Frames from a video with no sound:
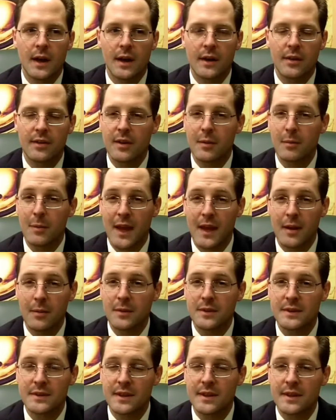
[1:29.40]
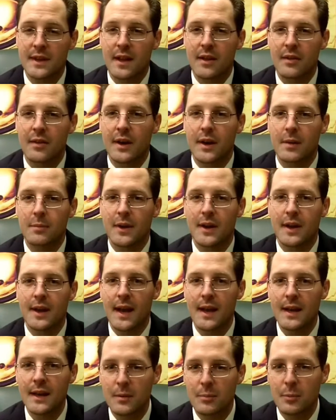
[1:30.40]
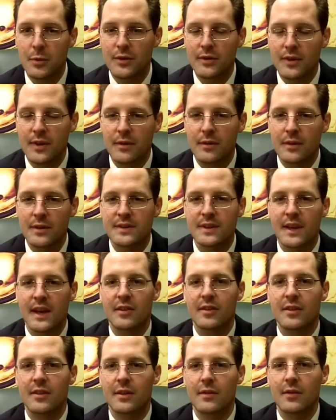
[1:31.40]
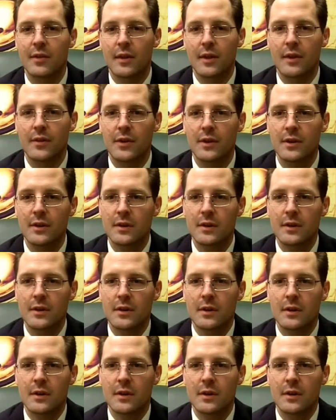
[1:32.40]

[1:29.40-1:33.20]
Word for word: uh, and some animals can tolerate up to 90% resection of the liver,